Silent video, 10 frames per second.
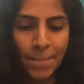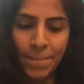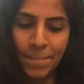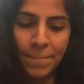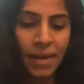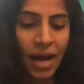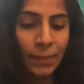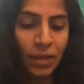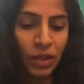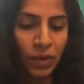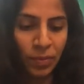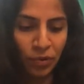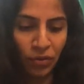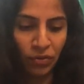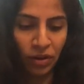"My beloved
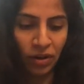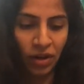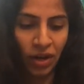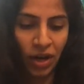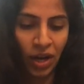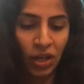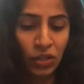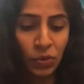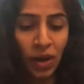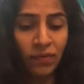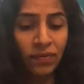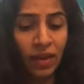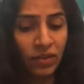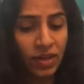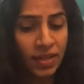brother, you have never
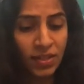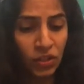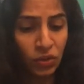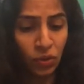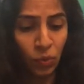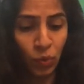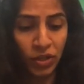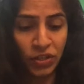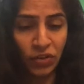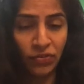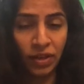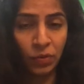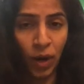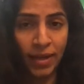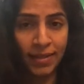listened to the words of
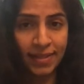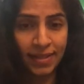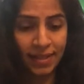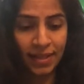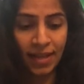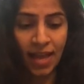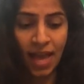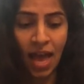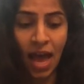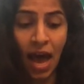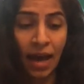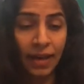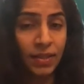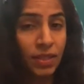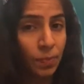advice I
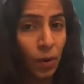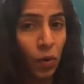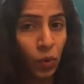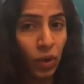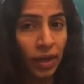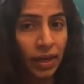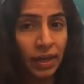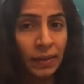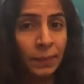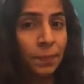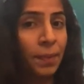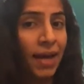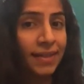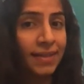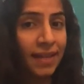spoke in
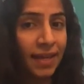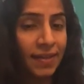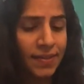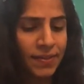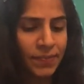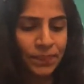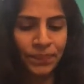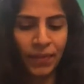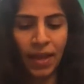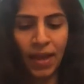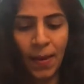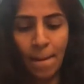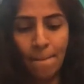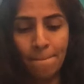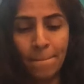past days.
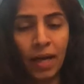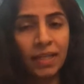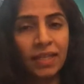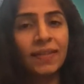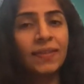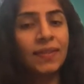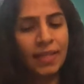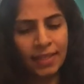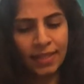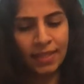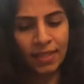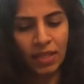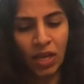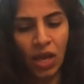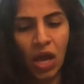But this
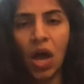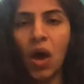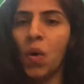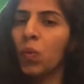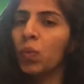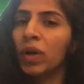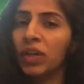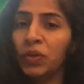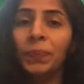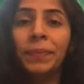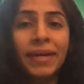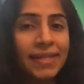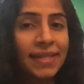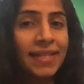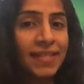one you must
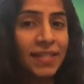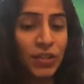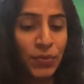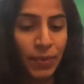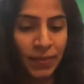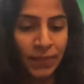listen to me."